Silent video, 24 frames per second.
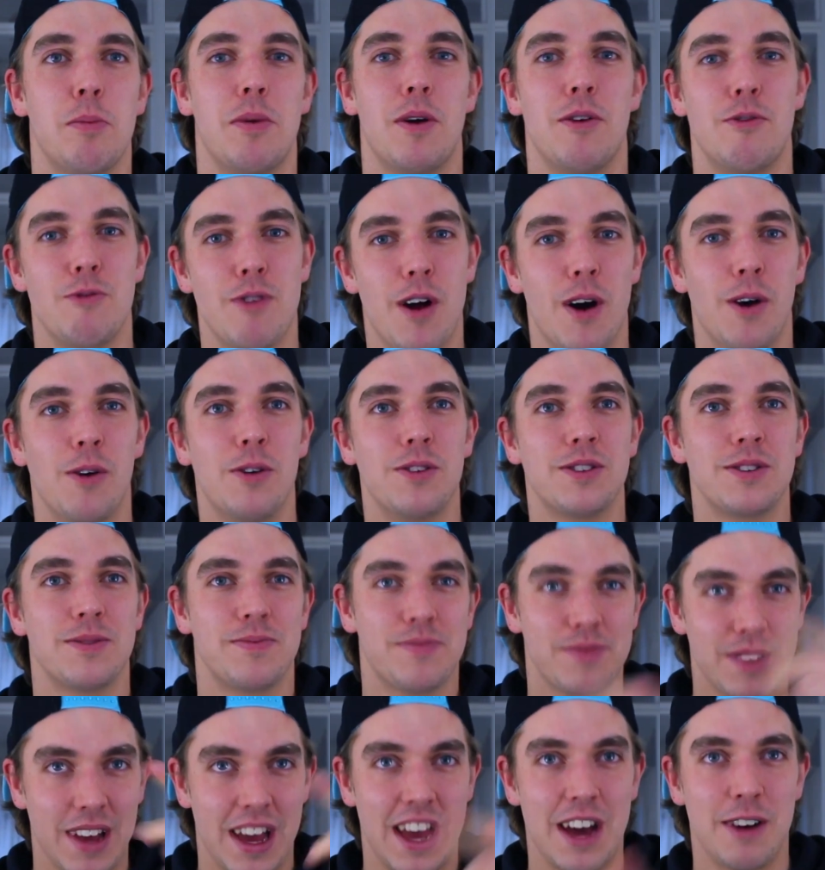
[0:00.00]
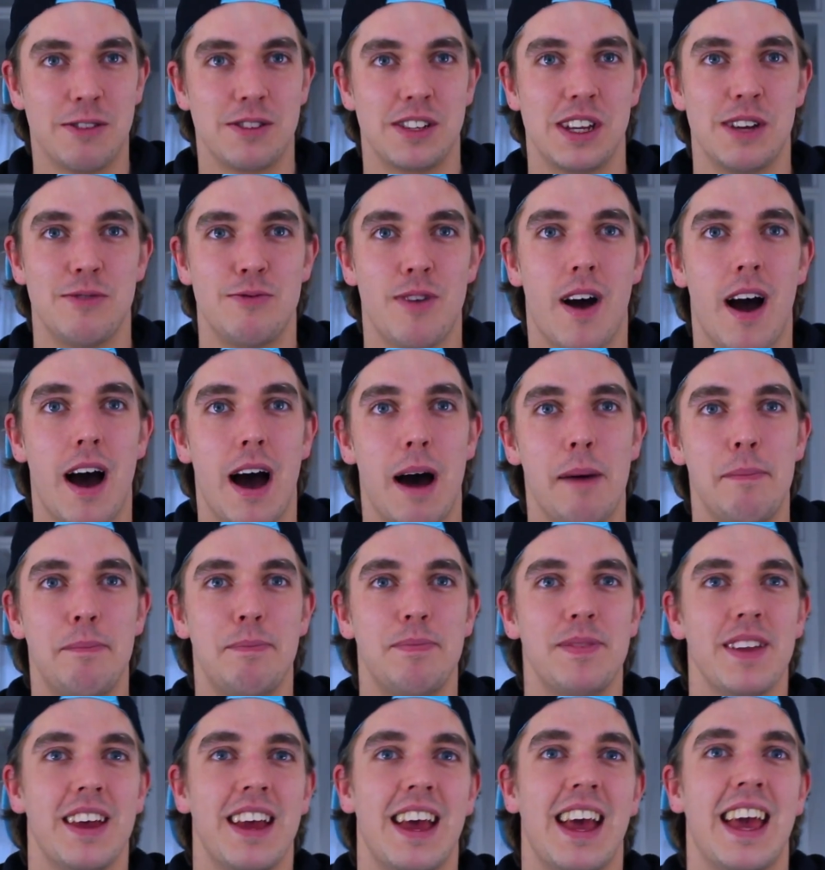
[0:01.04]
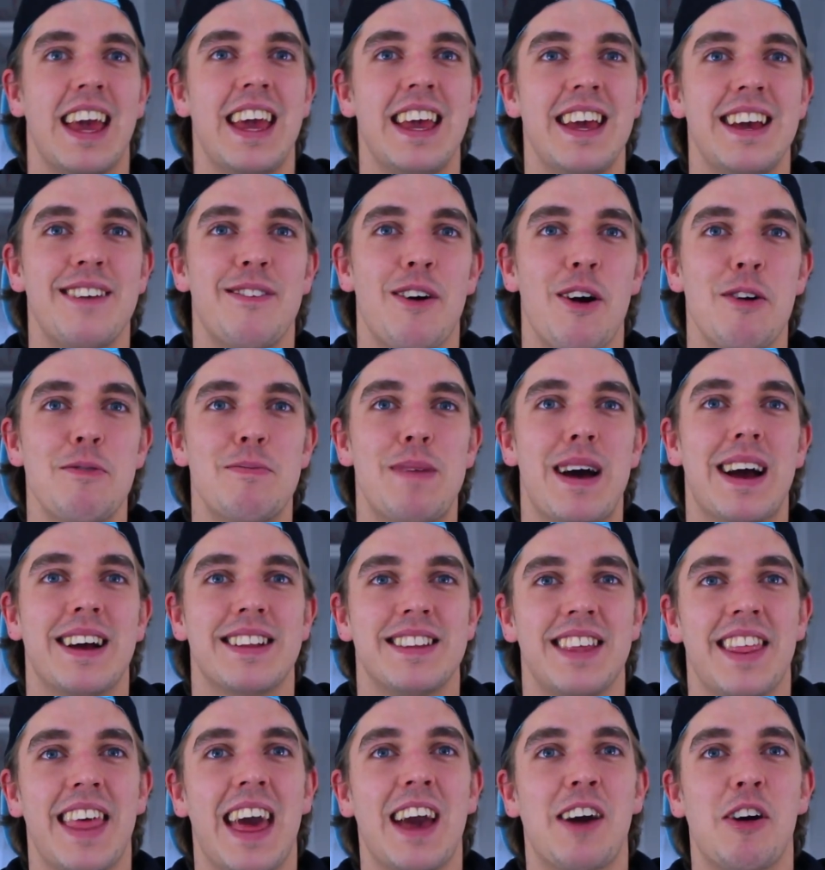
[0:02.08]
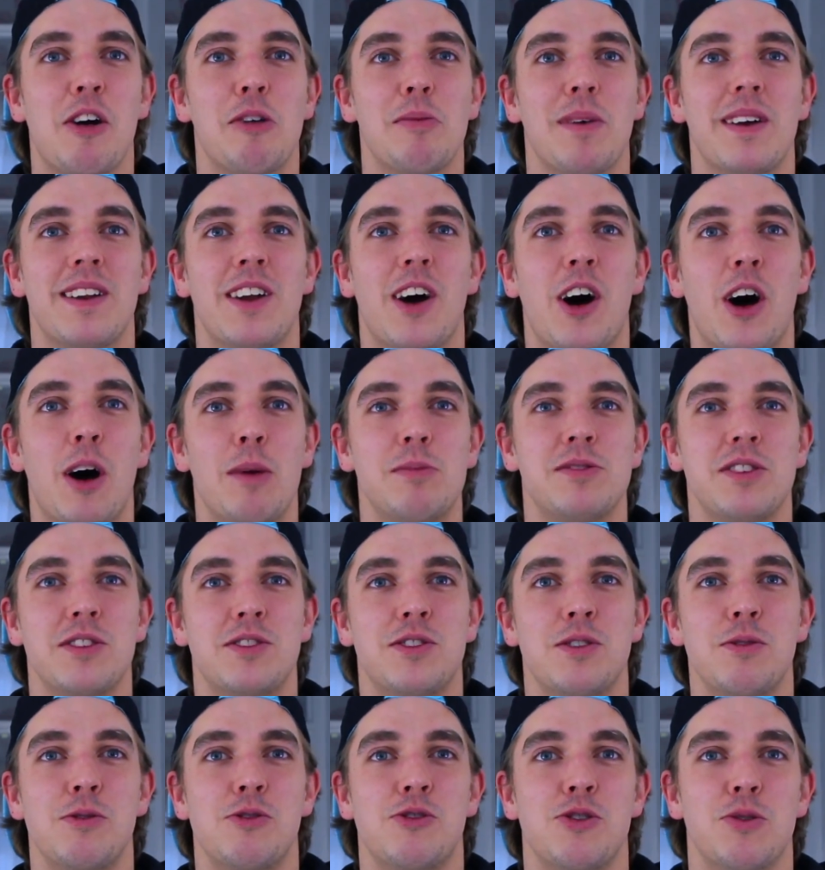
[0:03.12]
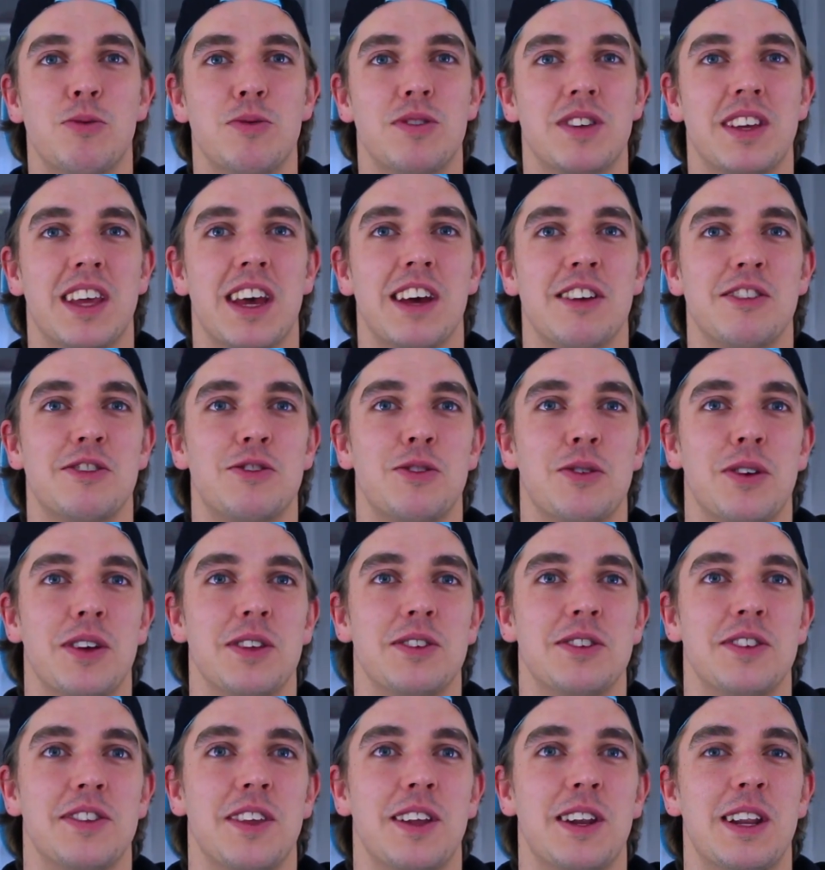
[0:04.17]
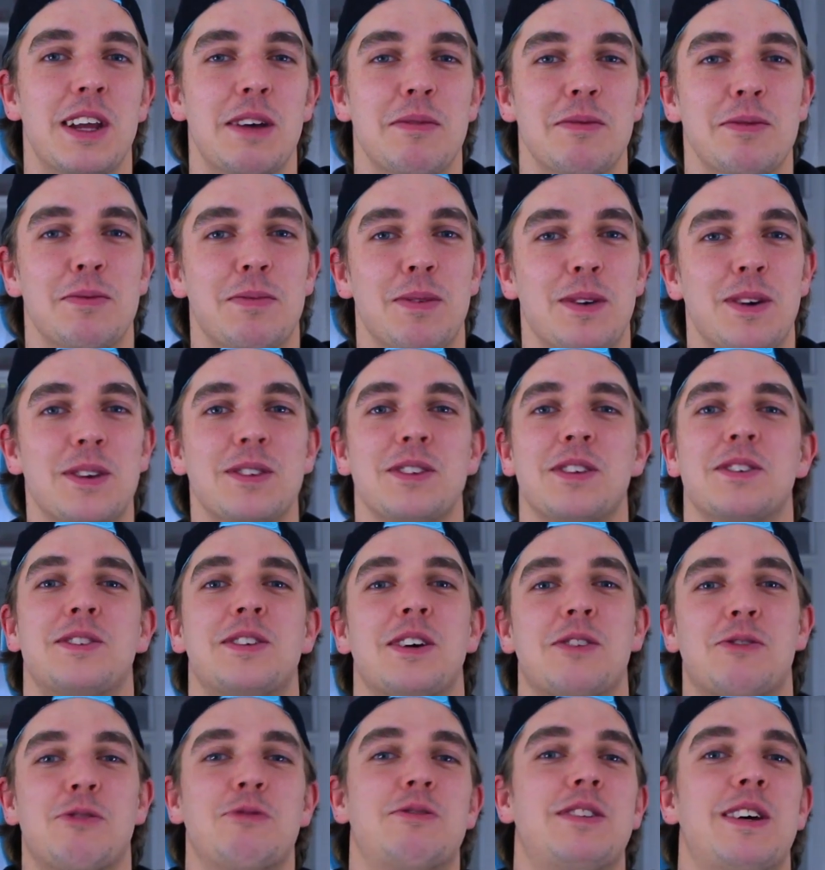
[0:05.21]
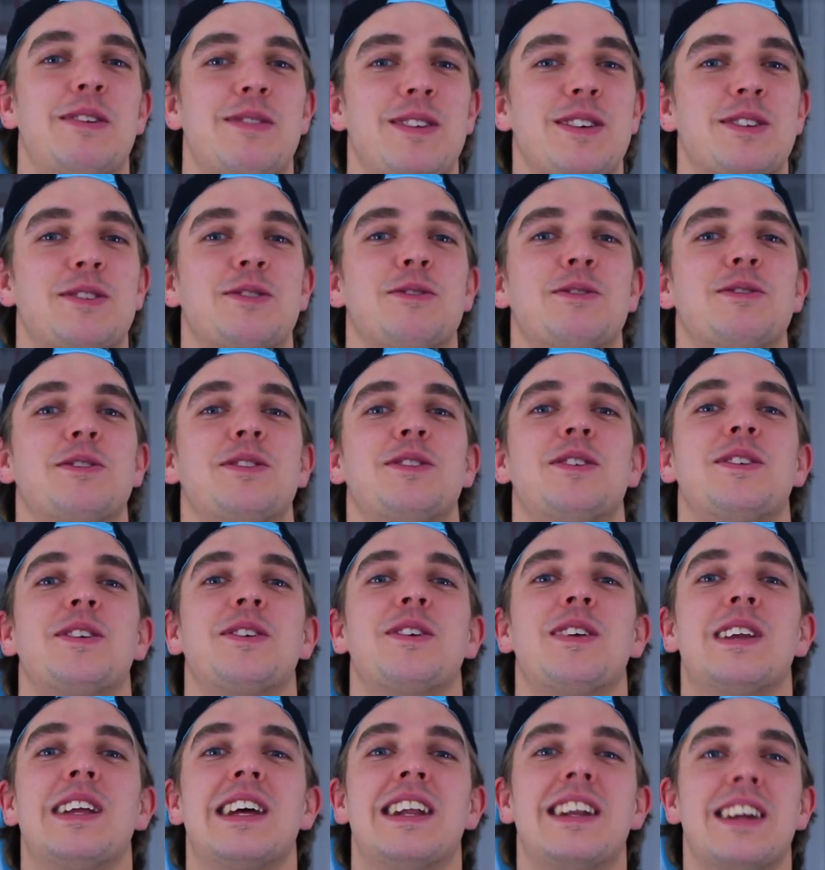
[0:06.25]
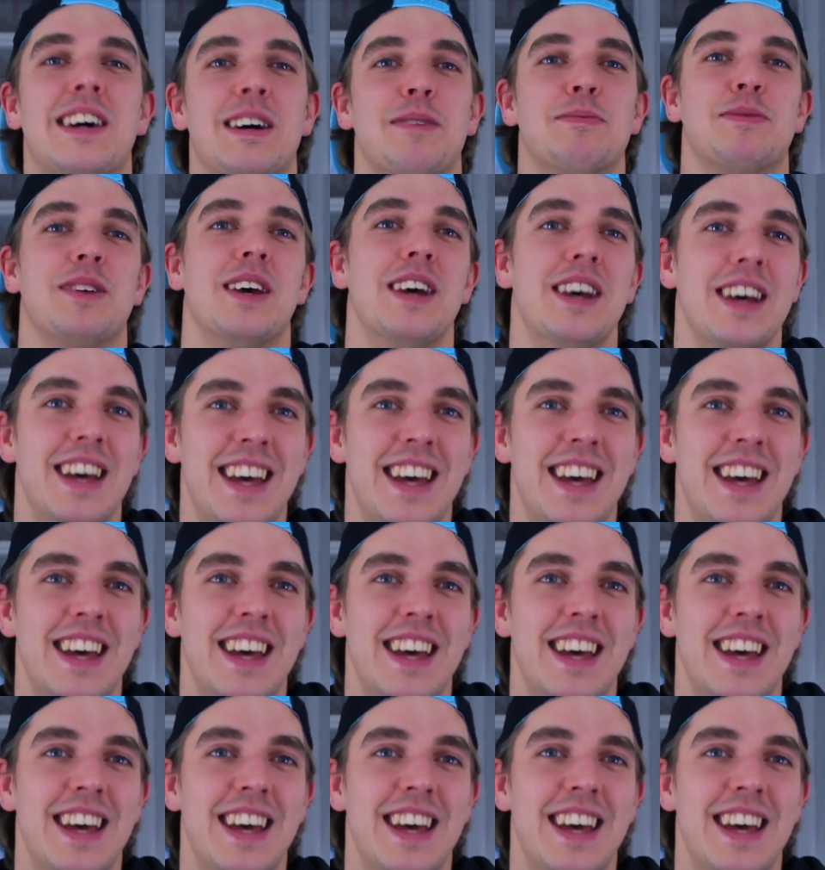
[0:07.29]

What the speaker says: Robert Rose, LT Raab, he wrote back to that comment, arms are too short to get a Stoogi to the lips because a sexual tyrannosaurus has only got little arms.